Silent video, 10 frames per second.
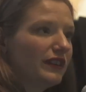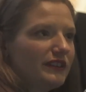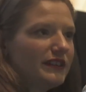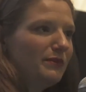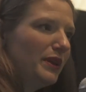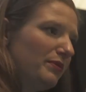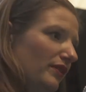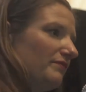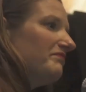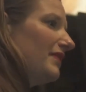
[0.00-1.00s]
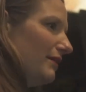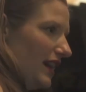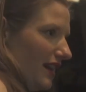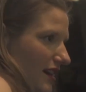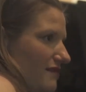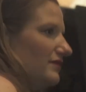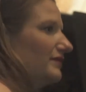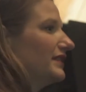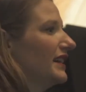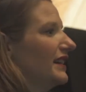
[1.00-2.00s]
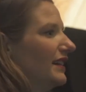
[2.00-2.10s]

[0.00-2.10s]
literacy people, maybe hang out in